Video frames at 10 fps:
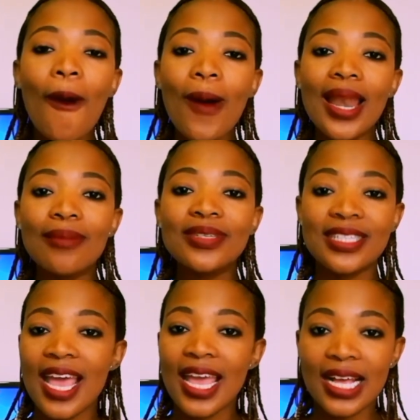All I'm
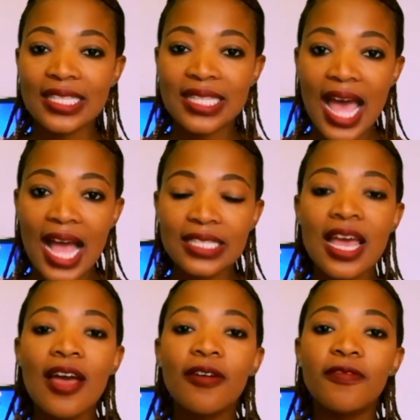saying is that
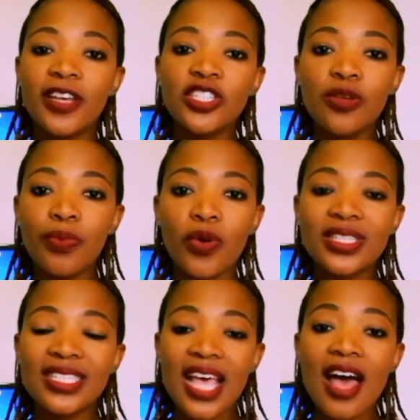vision
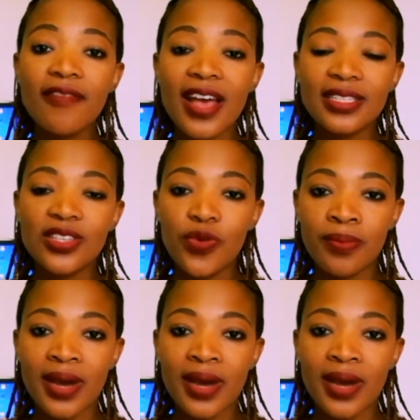boards serve as a